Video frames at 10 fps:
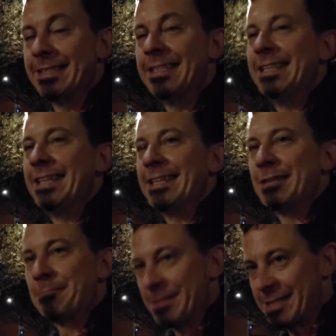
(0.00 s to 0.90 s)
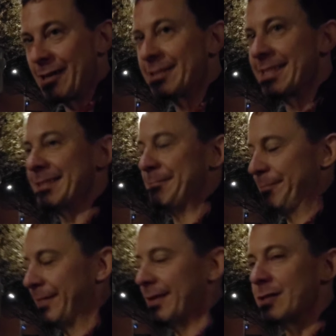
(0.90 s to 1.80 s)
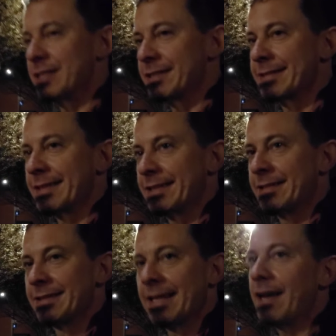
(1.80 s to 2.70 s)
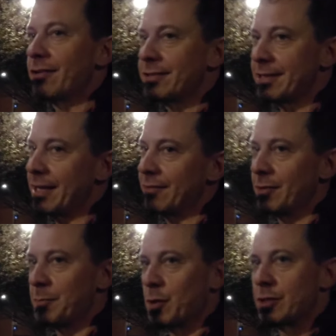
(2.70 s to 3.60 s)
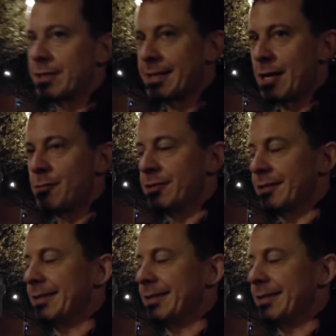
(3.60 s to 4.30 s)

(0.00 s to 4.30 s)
Shelton. Shelton, which is on the other side of the Puget Sound.